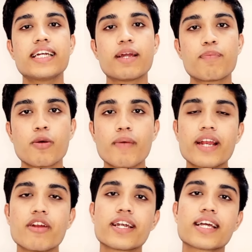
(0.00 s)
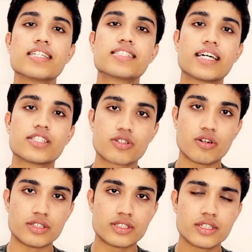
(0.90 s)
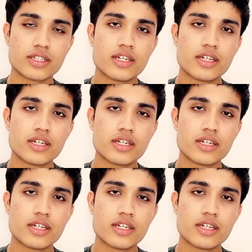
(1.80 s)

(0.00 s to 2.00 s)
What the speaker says: Diploma in Nautical Science course.